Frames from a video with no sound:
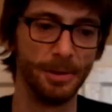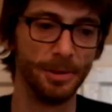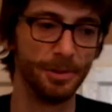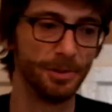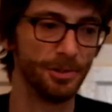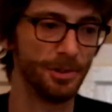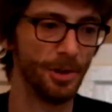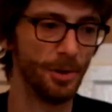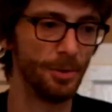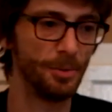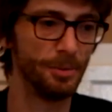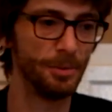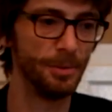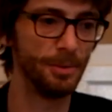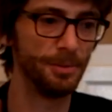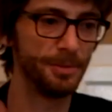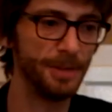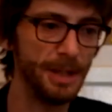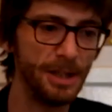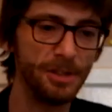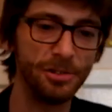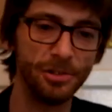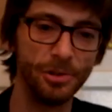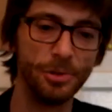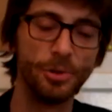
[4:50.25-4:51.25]
So
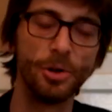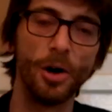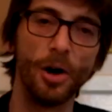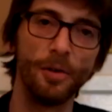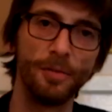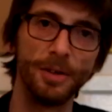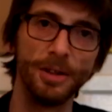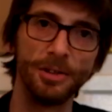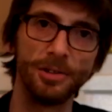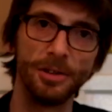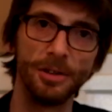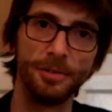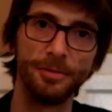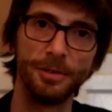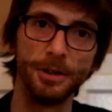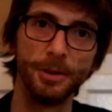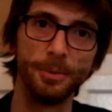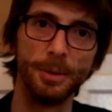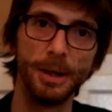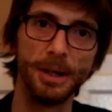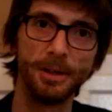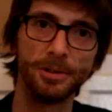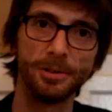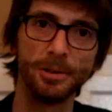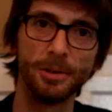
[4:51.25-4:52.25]
these two coffees in a few
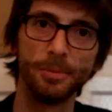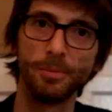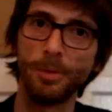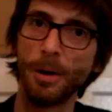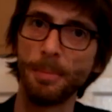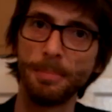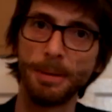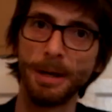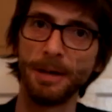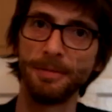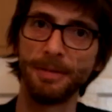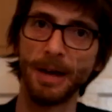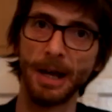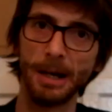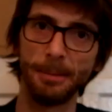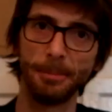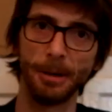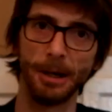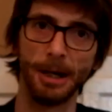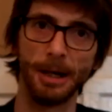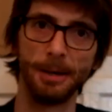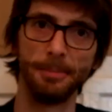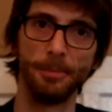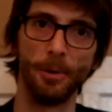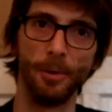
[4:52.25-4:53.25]
weeks won't be
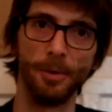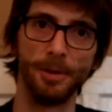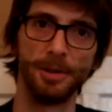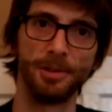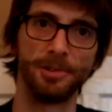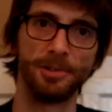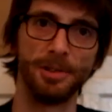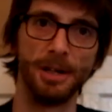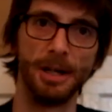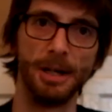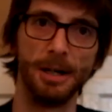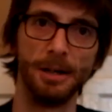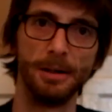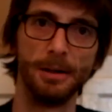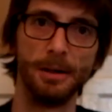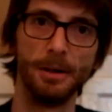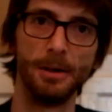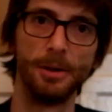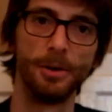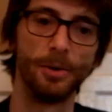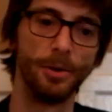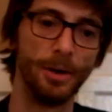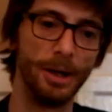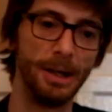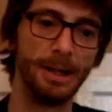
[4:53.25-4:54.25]
available anymore this year,
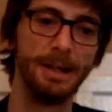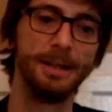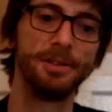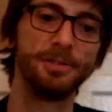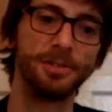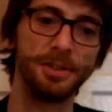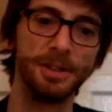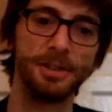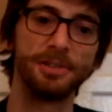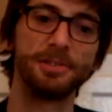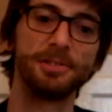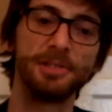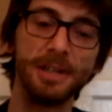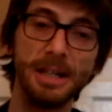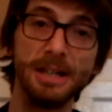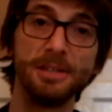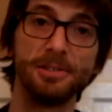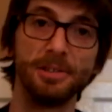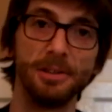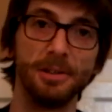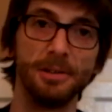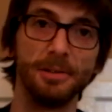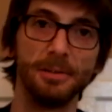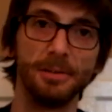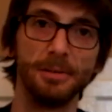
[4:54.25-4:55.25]
or at least this
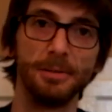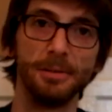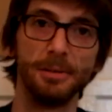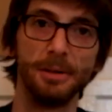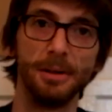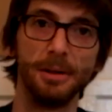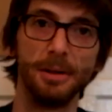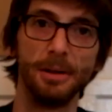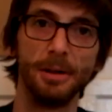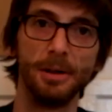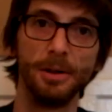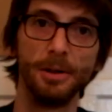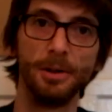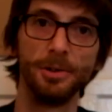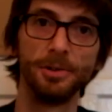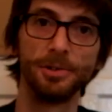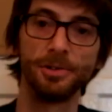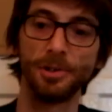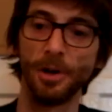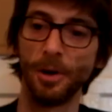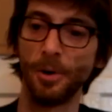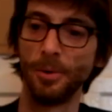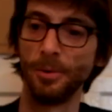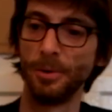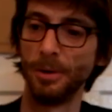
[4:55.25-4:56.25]
season.
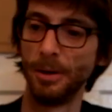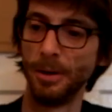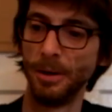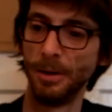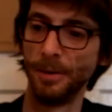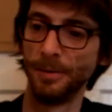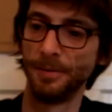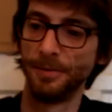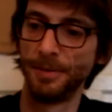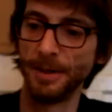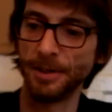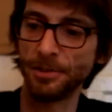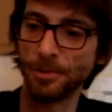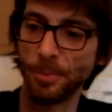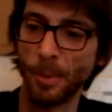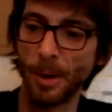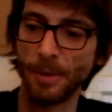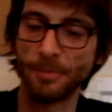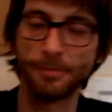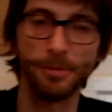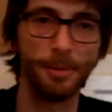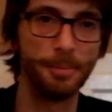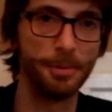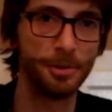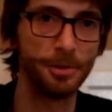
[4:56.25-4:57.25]
So this one from the